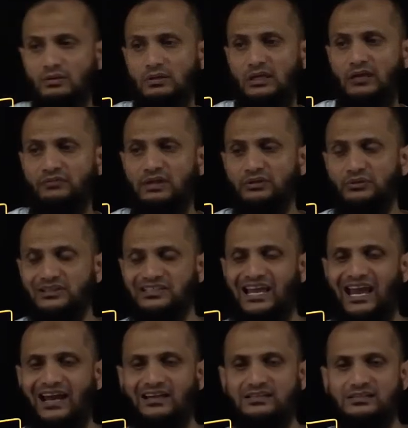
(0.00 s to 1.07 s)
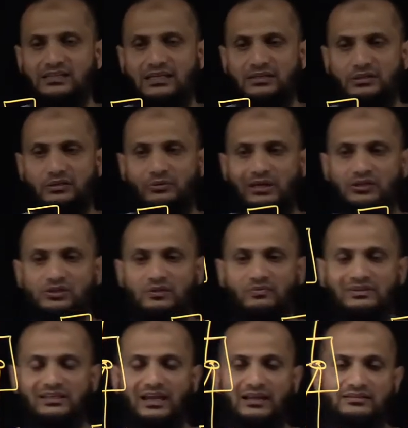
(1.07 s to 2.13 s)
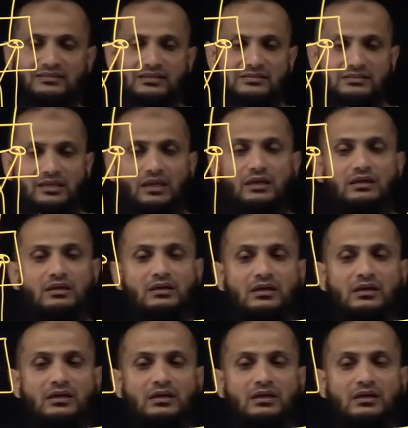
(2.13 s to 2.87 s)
Aviatrix has the integration with the NCC,